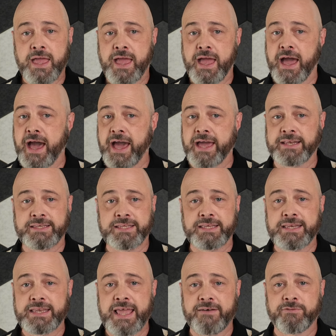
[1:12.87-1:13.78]
I
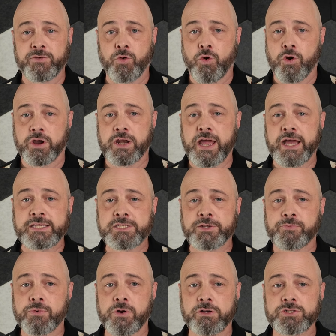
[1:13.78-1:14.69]
didn't have an organized
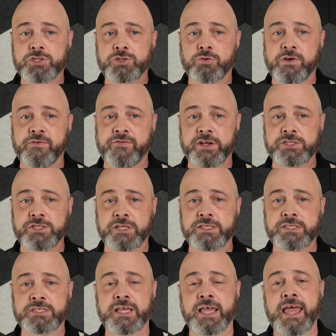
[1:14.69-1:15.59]
approach to
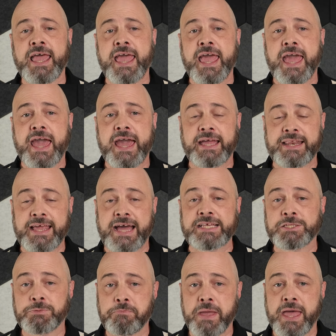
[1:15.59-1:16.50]
revisions, and I
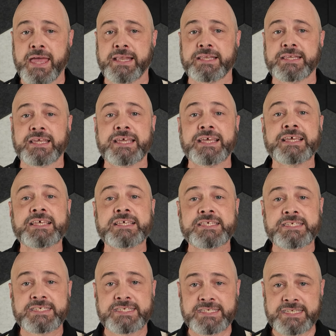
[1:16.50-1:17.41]
spent
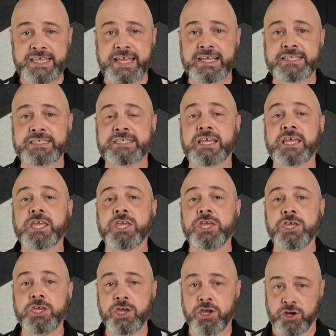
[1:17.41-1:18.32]
6
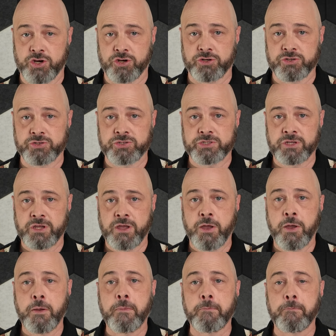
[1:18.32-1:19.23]
years
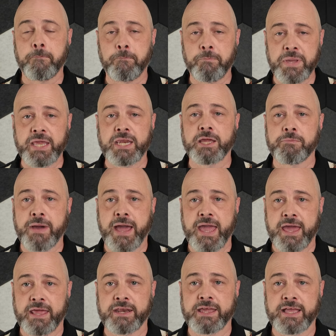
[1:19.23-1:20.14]
beating my
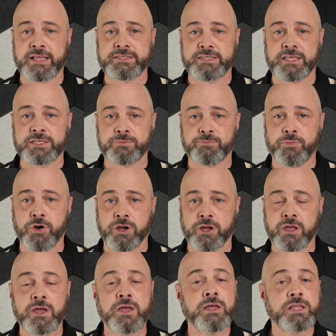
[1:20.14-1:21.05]
head against this book.
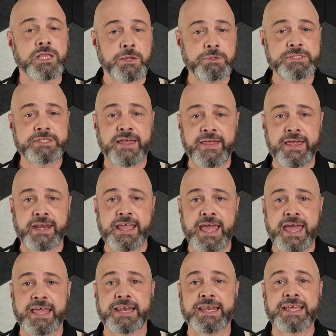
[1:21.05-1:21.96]
Let me say that
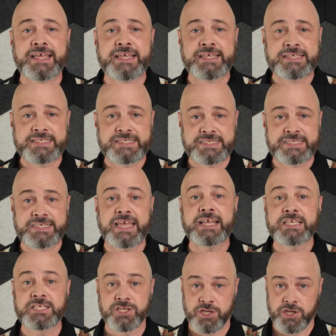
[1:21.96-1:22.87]
again,
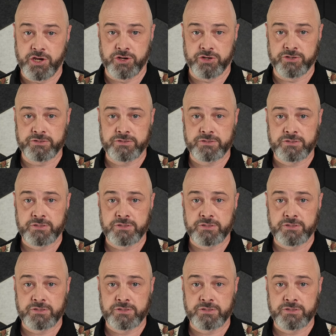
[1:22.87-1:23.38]
6 years.